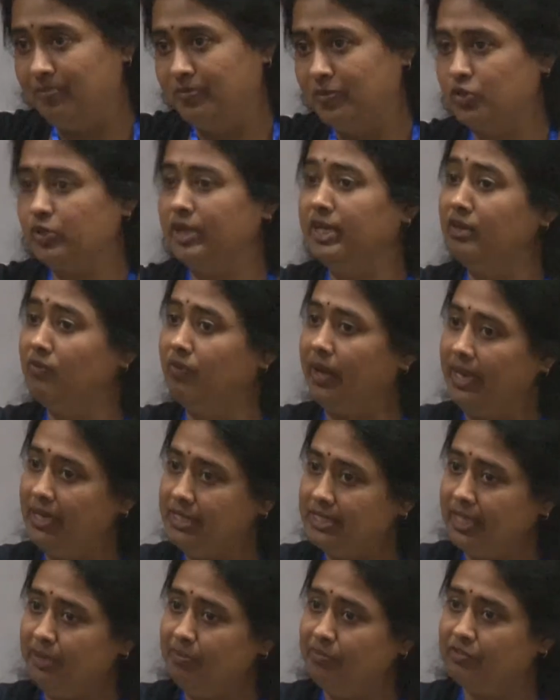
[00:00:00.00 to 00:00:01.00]
So in a
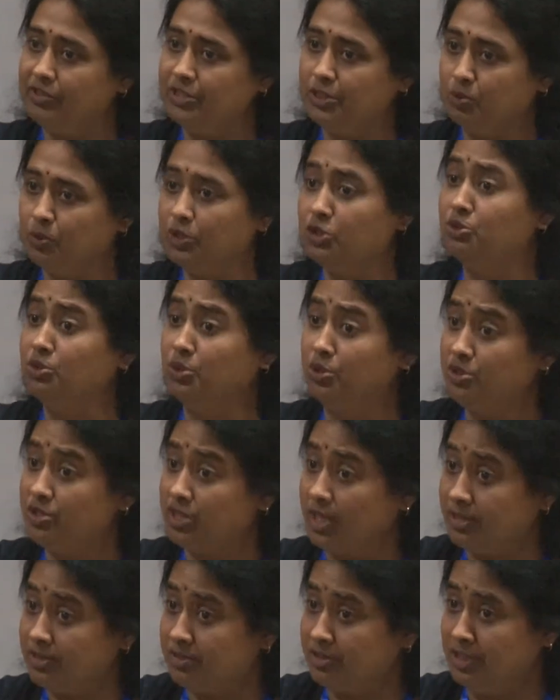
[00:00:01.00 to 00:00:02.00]
wild type fish with no
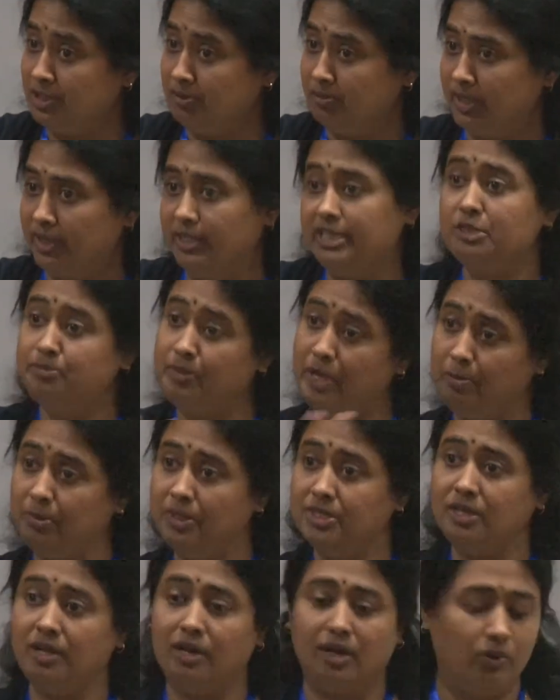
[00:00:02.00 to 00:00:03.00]
drug treatment, these
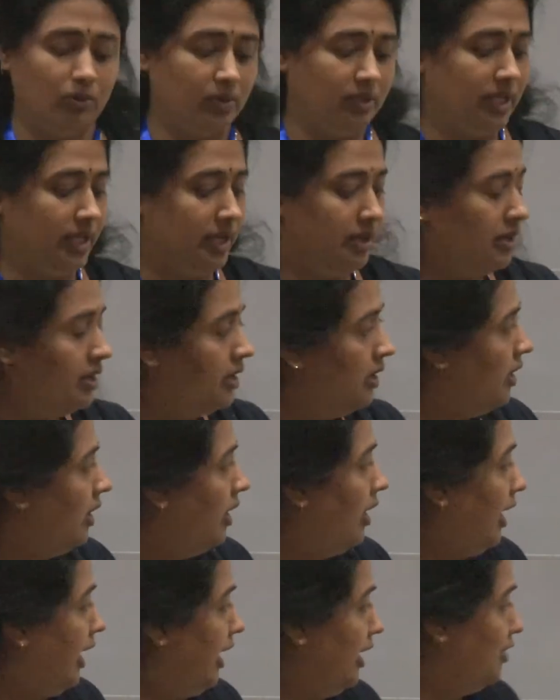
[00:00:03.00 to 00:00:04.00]
papers are out there
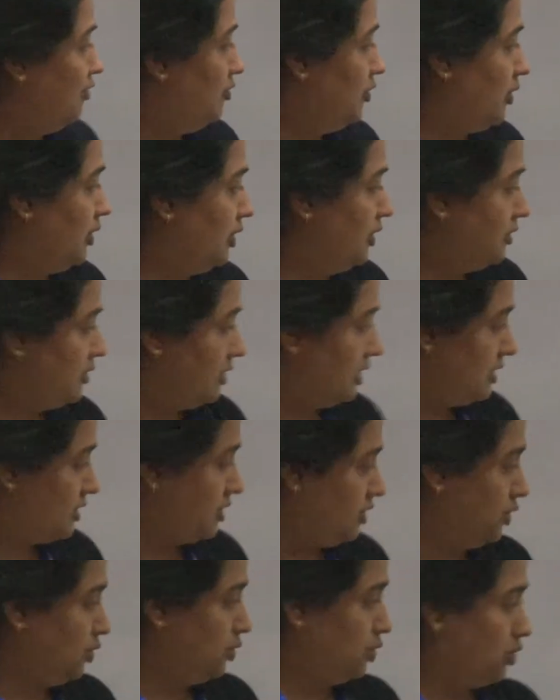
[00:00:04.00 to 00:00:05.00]
and if you're interested you